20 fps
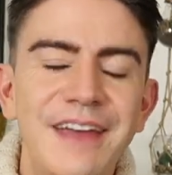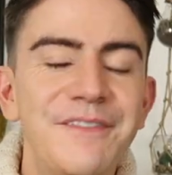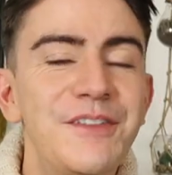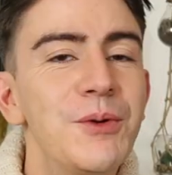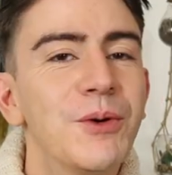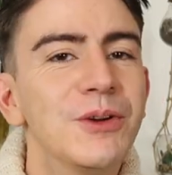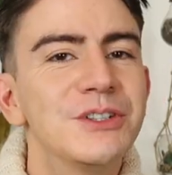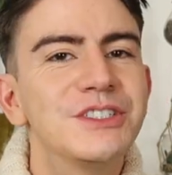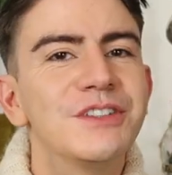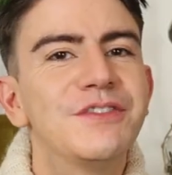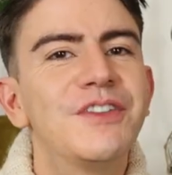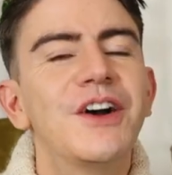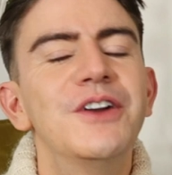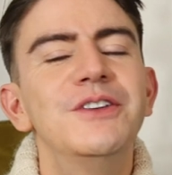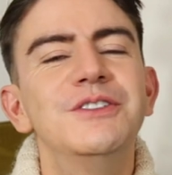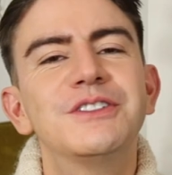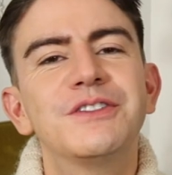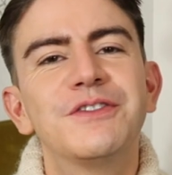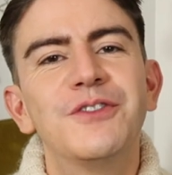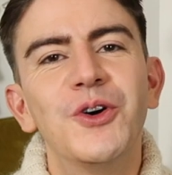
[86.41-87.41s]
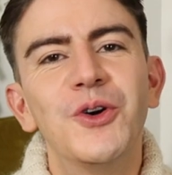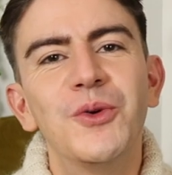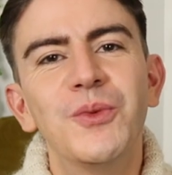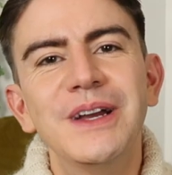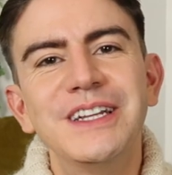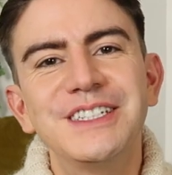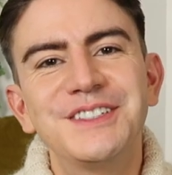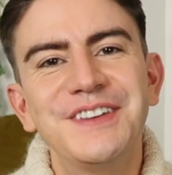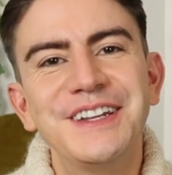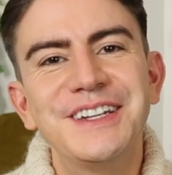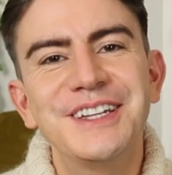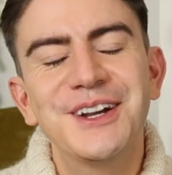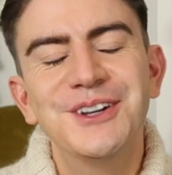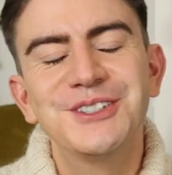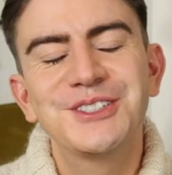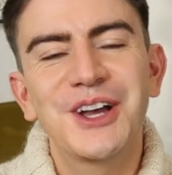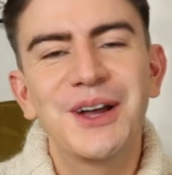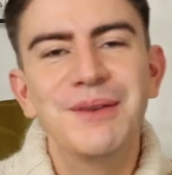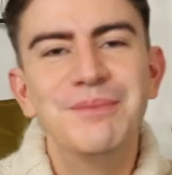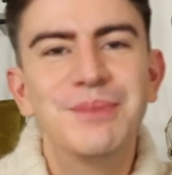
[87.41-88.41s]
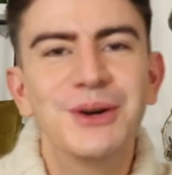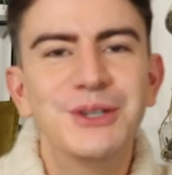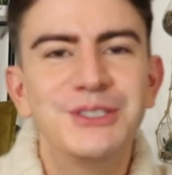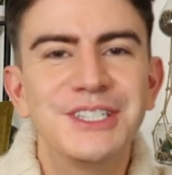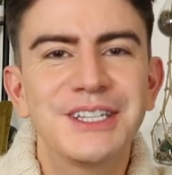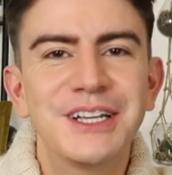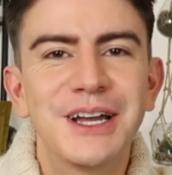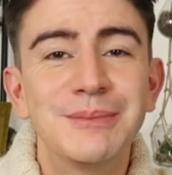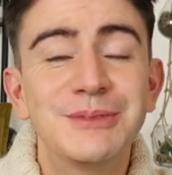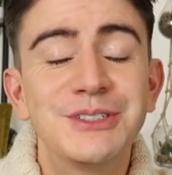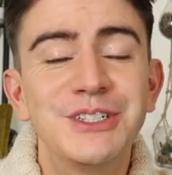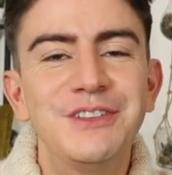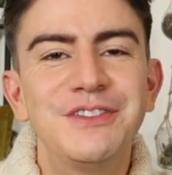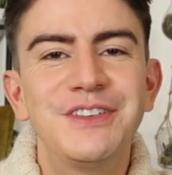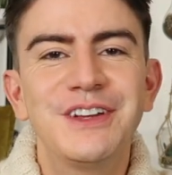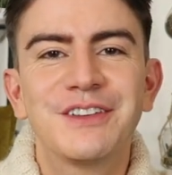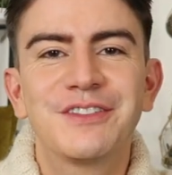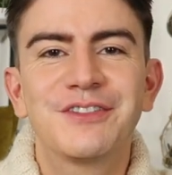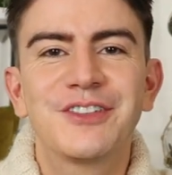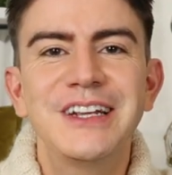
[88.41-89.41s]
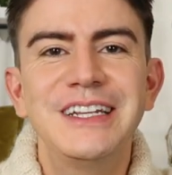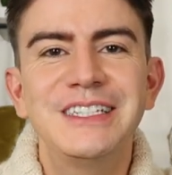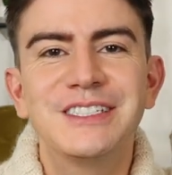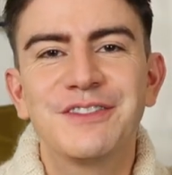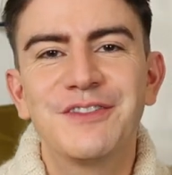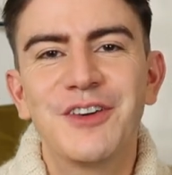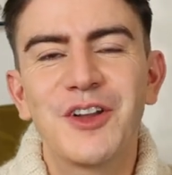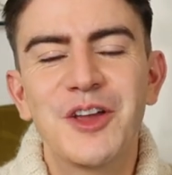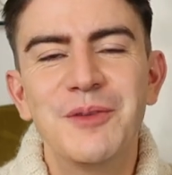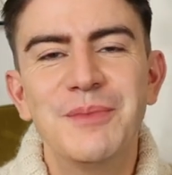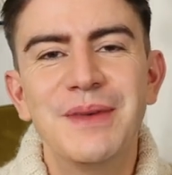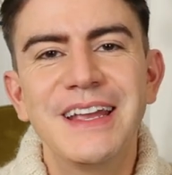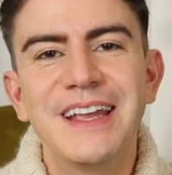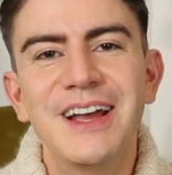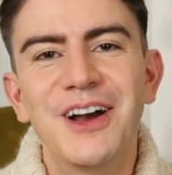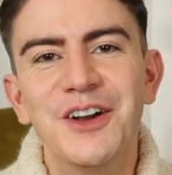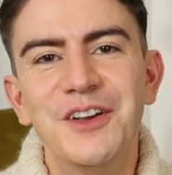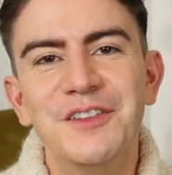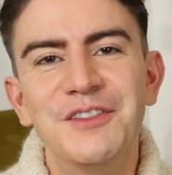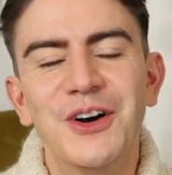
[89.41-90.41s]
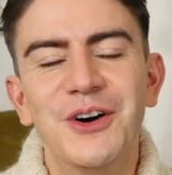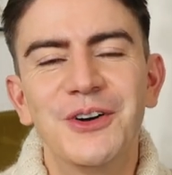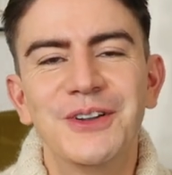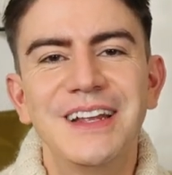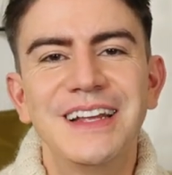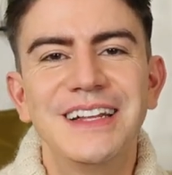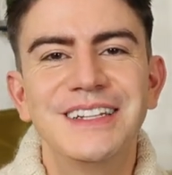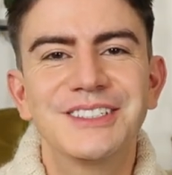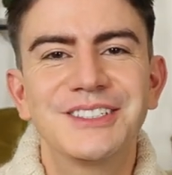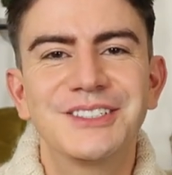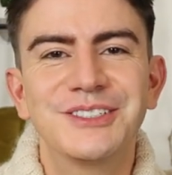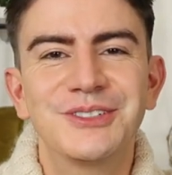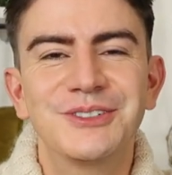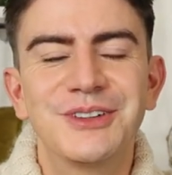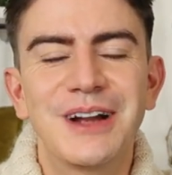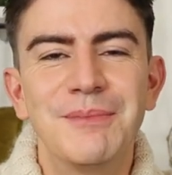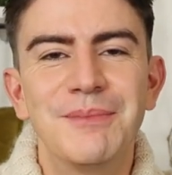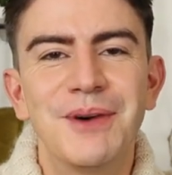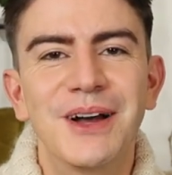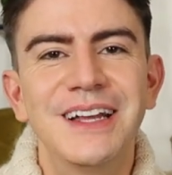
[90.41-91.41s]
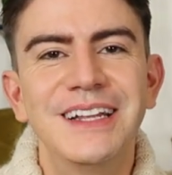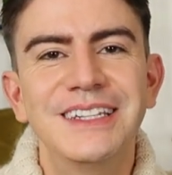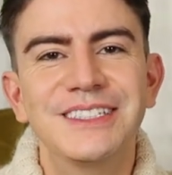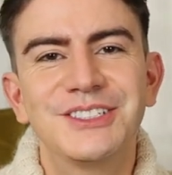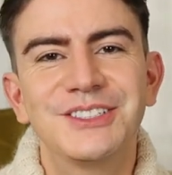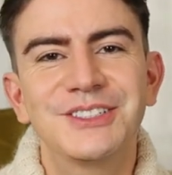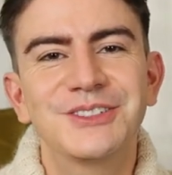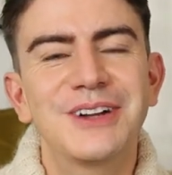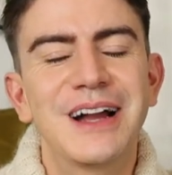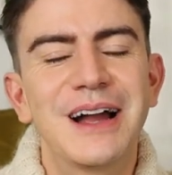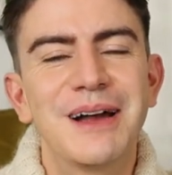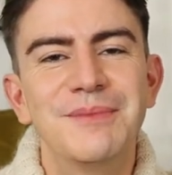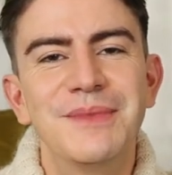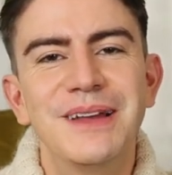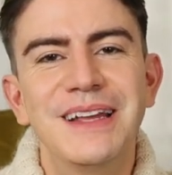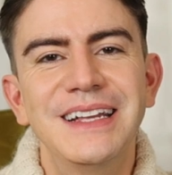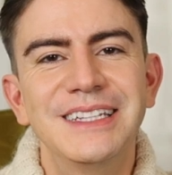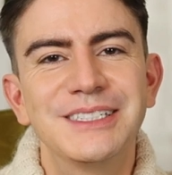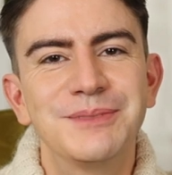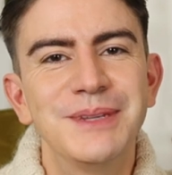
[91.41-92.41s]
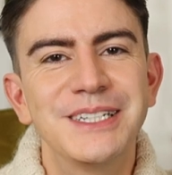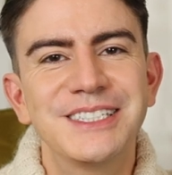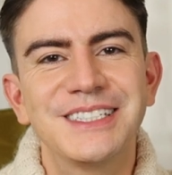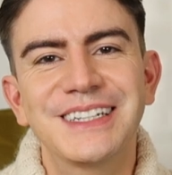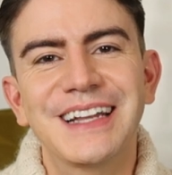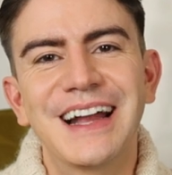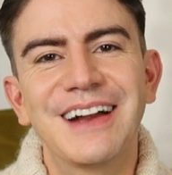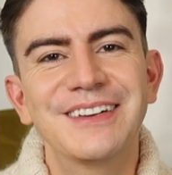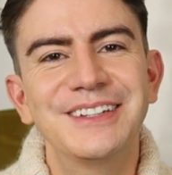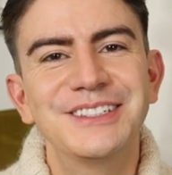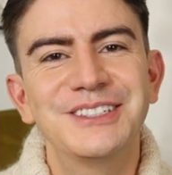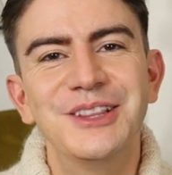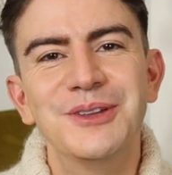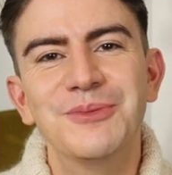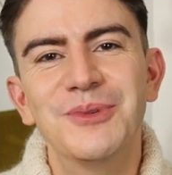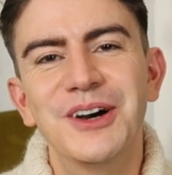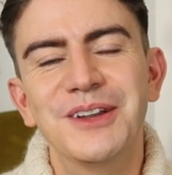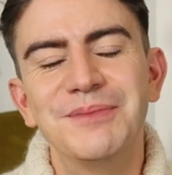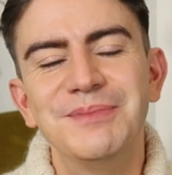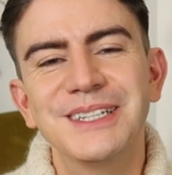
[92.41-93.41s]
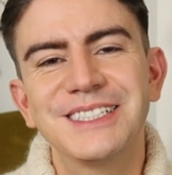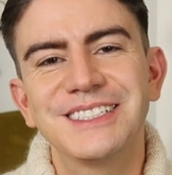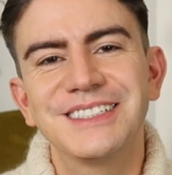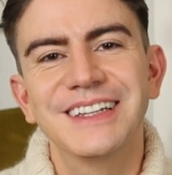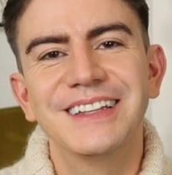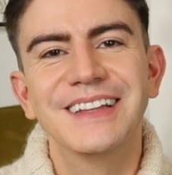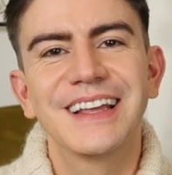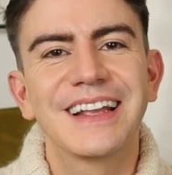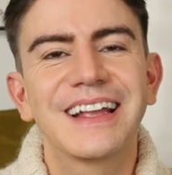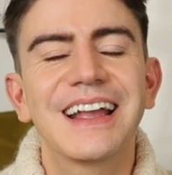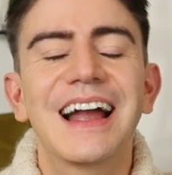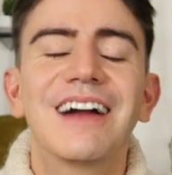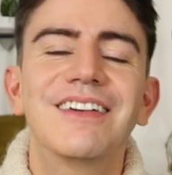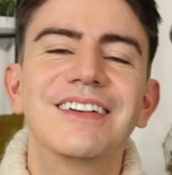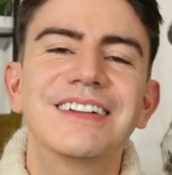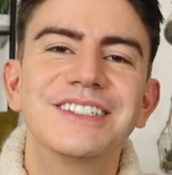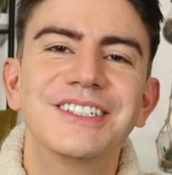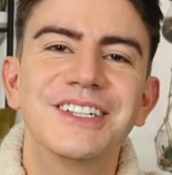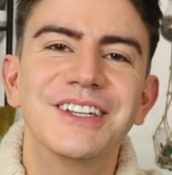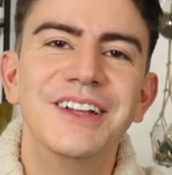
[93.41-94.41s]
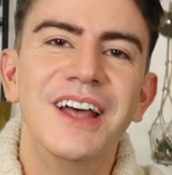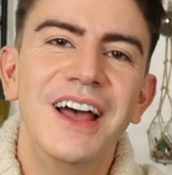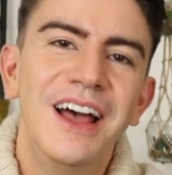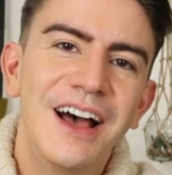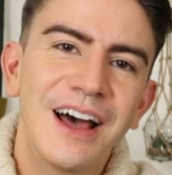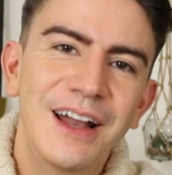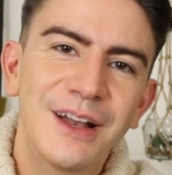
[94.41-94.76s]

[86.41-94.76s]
If you want to vote for which videos I'm putting up, do feel free to follow me over on Instagram. My Instagram is Mr. Carrington, the word Mr. and then Carrington.